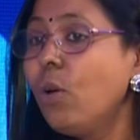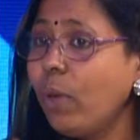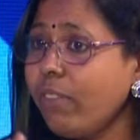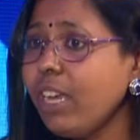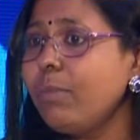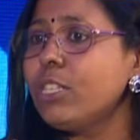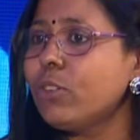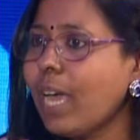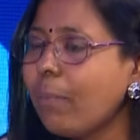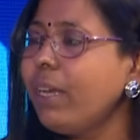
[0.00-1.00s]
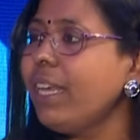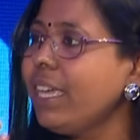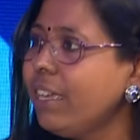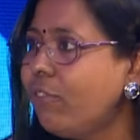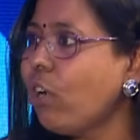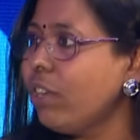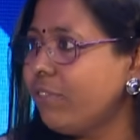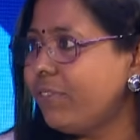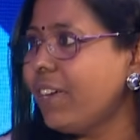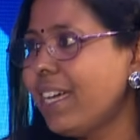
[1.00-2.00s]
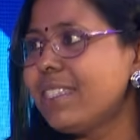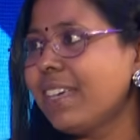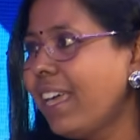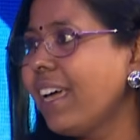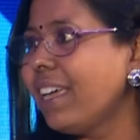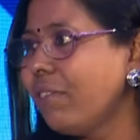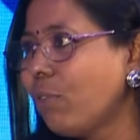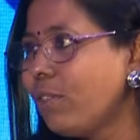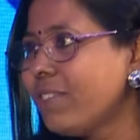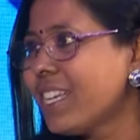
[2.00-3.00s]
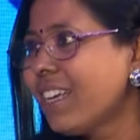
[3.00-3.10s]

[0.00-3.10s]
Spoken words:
We were able to rapidly evolve as AI evolved.